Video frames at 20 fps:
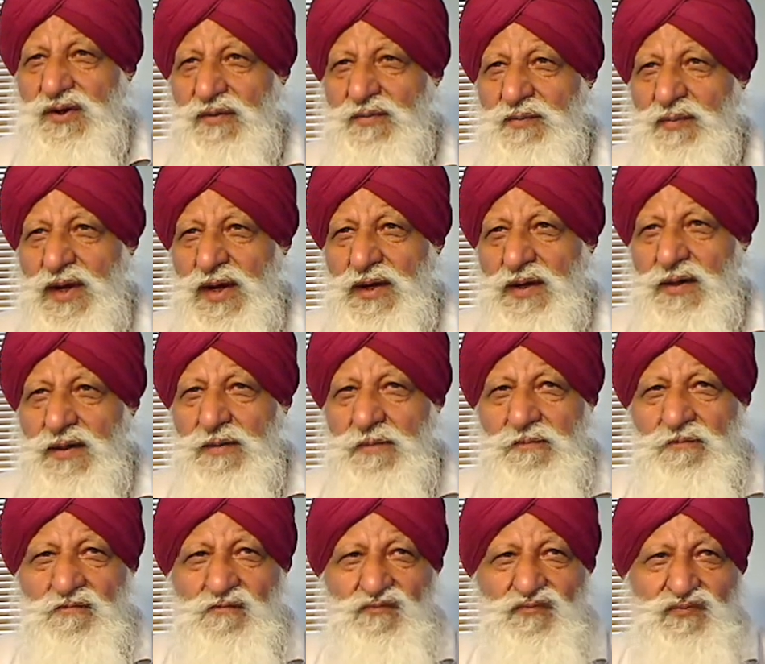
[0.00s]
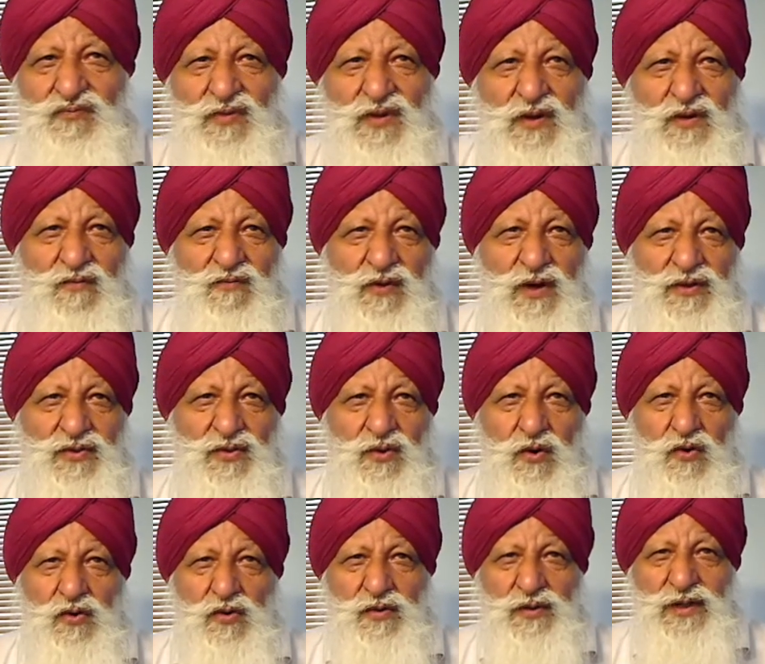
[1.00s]
of men. For
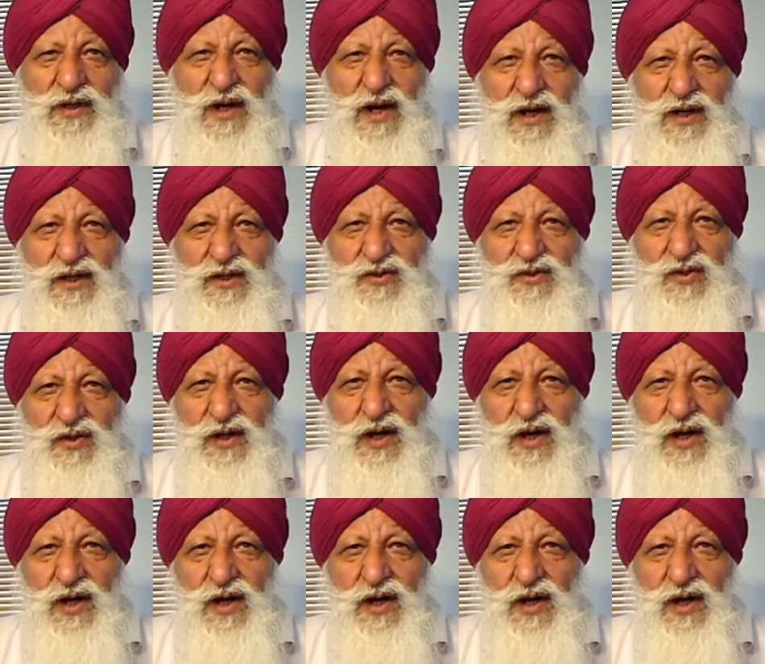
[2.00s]
thou regardest